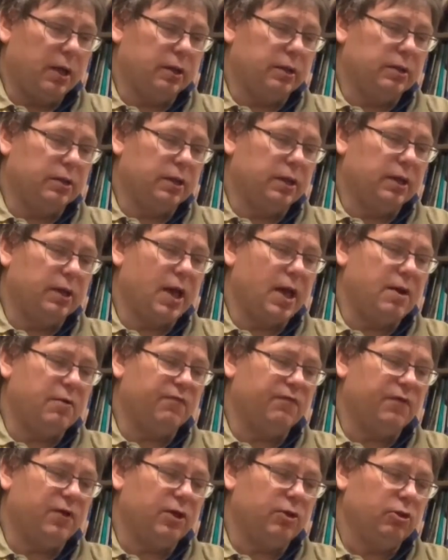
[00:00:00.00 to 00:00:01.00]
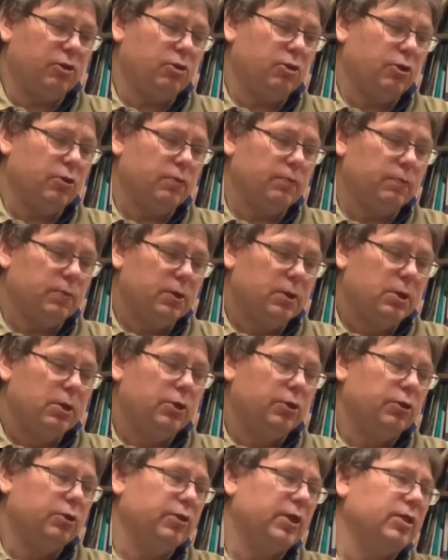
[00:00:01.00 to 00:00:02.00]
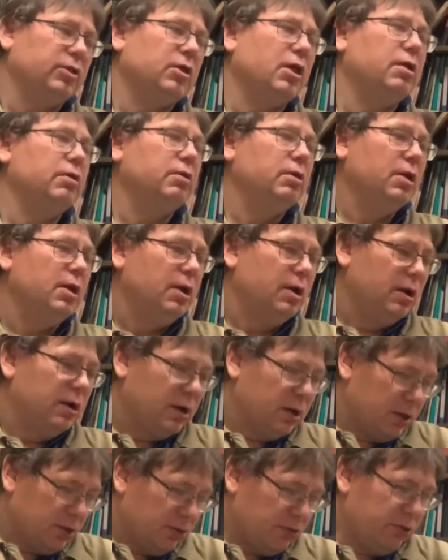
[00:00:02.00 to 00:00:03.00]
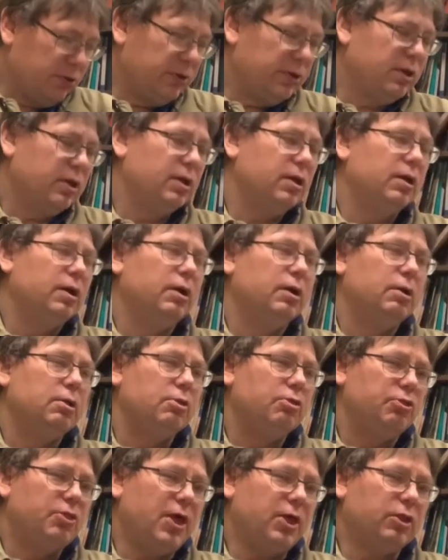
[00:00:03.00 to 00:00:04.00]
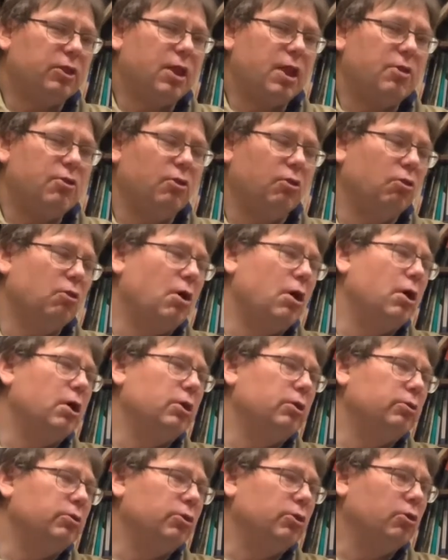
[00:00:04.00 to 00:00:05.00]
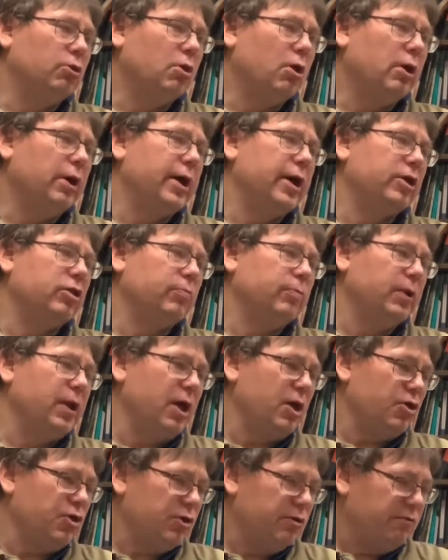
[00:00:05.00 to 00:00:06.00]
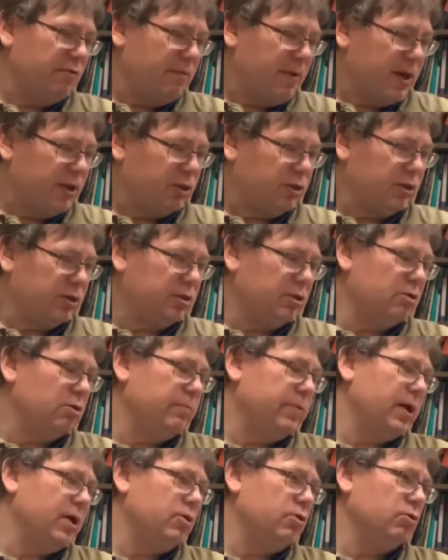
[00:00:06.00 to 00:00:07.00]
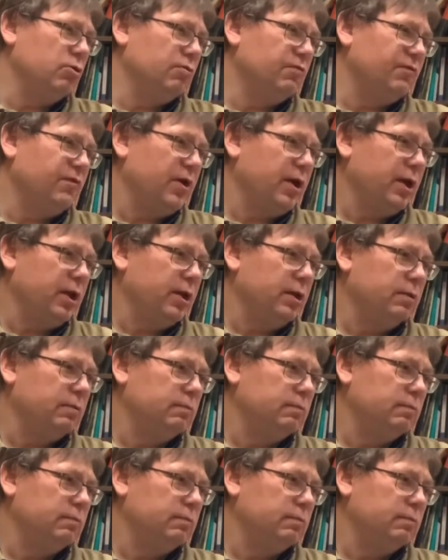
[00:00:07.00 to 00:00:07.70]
It kind of freezes you. So that's kind of the long explanation of about 600 pages of writing.